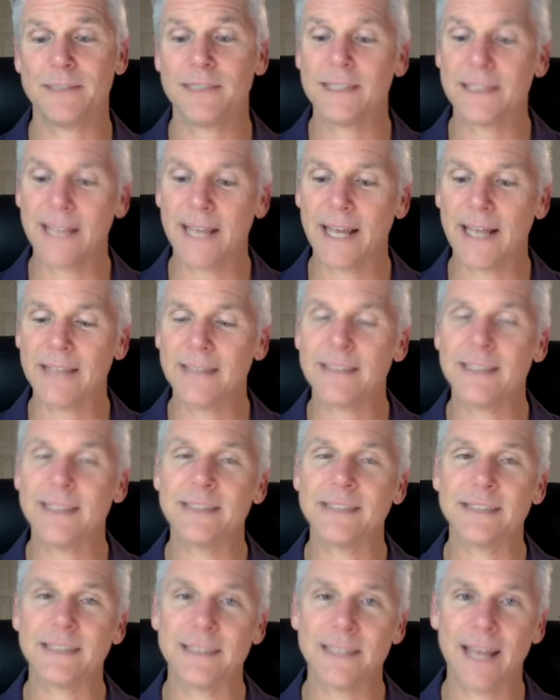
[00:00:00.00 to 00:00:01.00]
Today
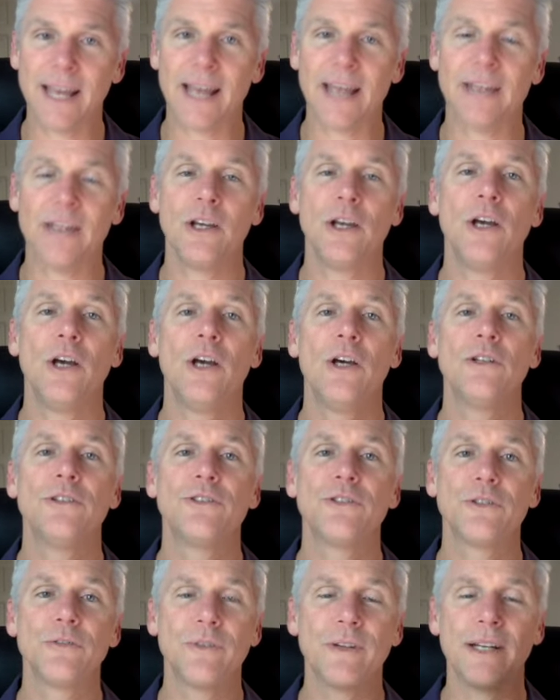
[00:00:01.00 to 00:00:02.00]
is the day
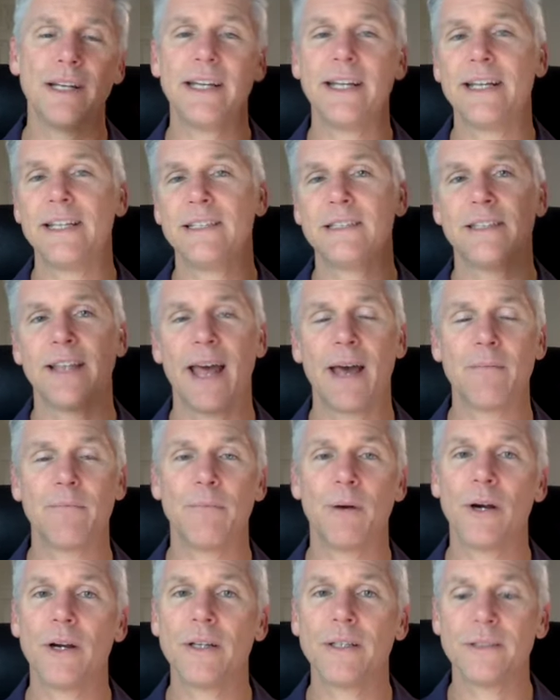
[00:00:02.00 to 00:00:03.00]
to release that
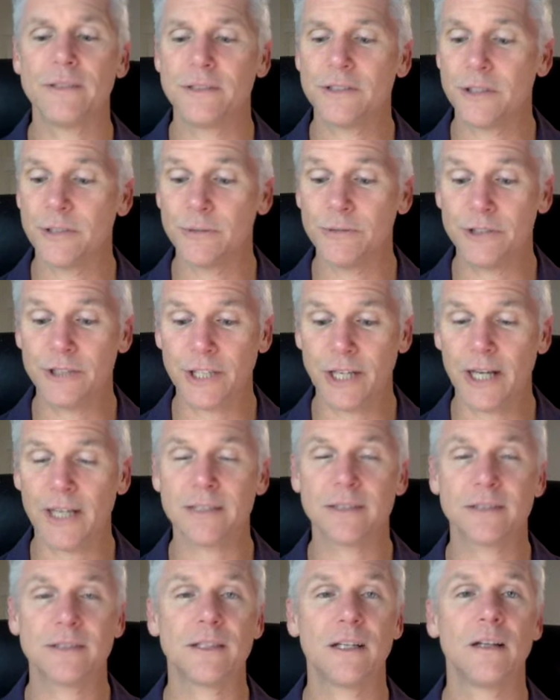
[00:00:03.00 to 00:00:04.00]
burden, to
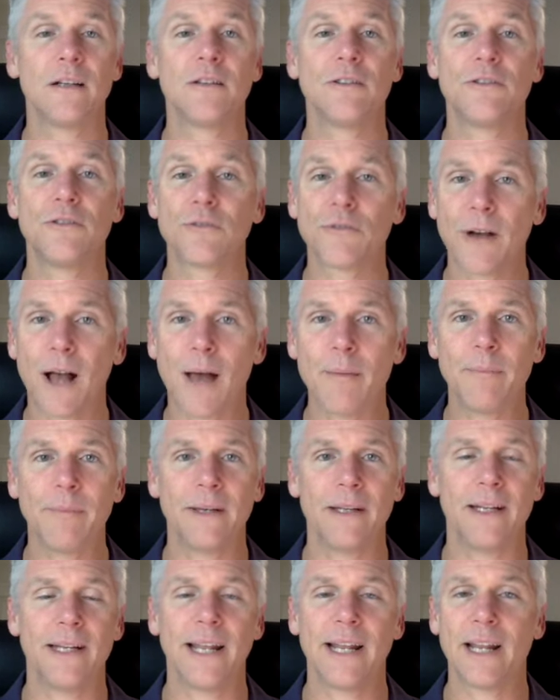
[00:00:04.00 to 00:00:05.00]
just drop
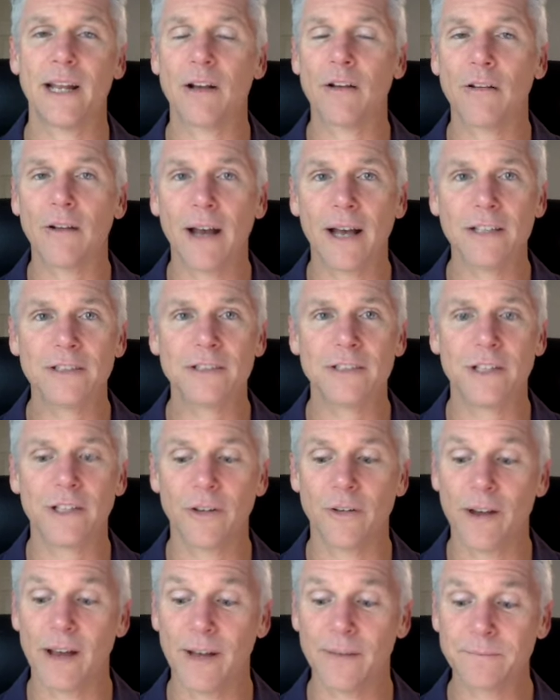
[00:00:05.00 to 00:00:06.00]
it, let it crash to the
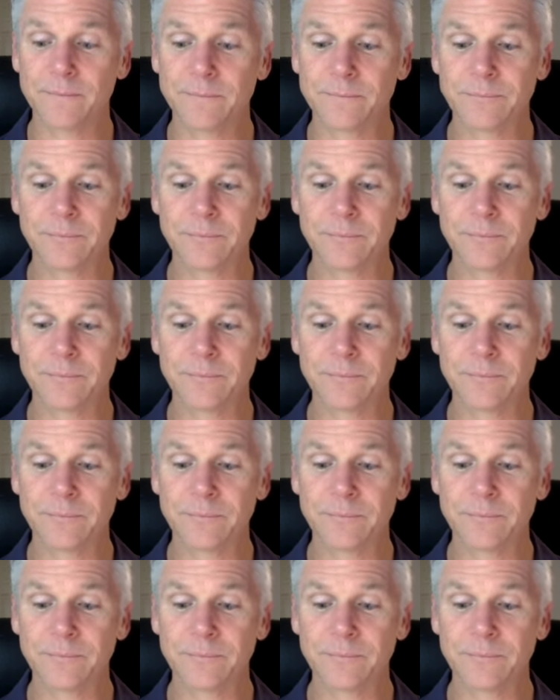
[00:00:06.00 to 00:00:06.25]
ground.